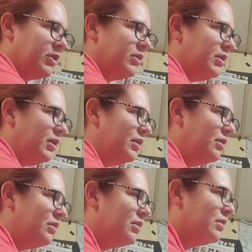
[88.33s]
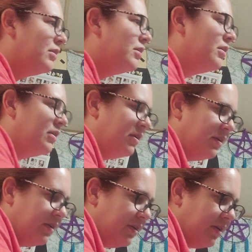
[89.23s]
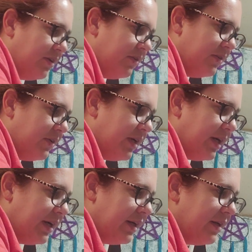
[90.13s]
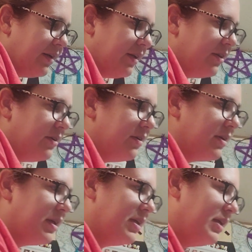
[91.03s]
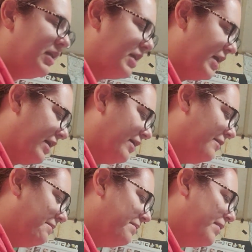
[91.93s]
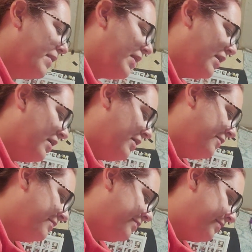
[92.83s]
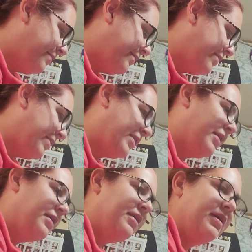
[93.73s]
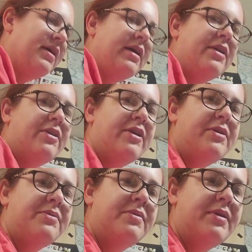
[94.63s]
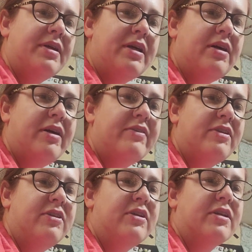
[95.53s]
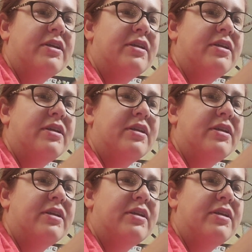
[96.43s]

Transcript: You did? Oh, I got a No, you got another kitty cat. What's your name? I don't know. I'll have to look.